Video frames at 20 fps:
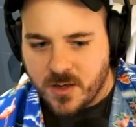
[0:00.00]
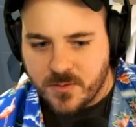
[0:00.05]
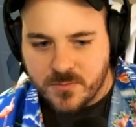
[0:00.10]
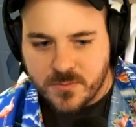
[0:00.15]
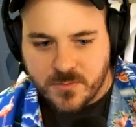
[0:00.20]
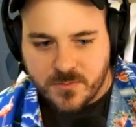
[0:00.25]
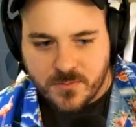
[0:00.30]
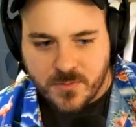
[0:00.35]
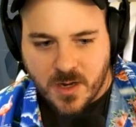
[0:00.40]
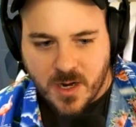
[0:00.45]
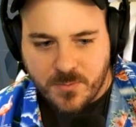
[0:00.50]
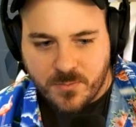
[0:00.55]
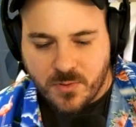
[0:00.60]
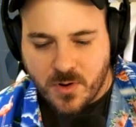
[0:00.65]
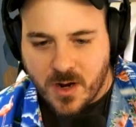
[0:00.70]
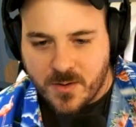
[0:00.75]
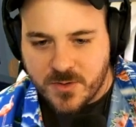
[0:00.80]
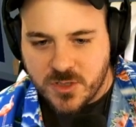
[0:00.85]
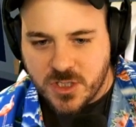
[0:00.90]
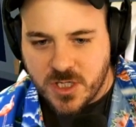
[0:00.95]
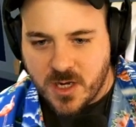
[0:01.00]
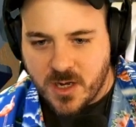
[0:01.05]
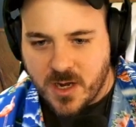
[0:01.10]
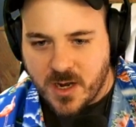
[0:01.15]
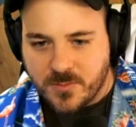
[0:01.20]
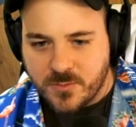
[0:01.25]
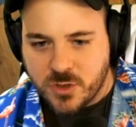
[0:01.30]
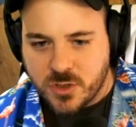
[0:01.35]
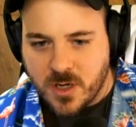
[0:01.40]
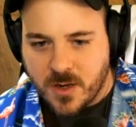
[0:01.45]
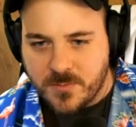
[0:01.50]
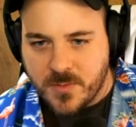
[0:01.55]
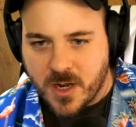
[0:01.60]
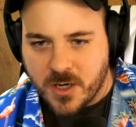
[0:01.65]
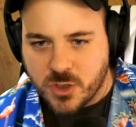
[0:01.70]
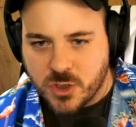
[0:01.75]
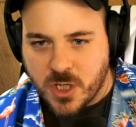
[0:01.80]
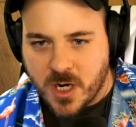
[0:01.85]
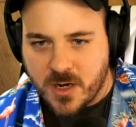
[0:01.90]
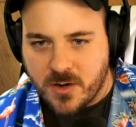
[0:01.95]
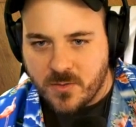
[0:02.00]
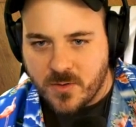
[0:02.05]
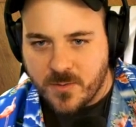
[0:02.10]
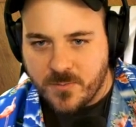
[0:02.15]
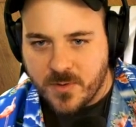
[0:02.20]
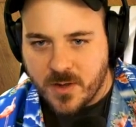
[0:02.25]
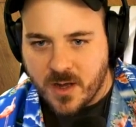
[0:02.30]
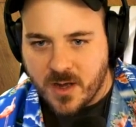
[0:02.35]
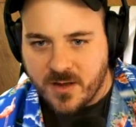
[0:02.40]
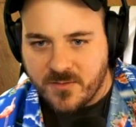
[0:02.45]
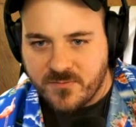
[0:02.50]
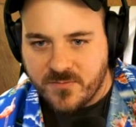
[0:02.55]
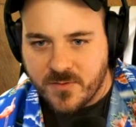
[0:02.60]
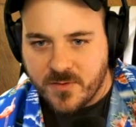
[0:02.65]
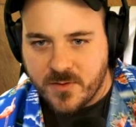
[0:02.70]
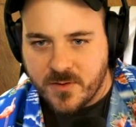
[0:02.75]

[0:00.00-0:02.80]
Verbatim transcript: I'm. I promise you, I'm. I'm not trying to rip you off.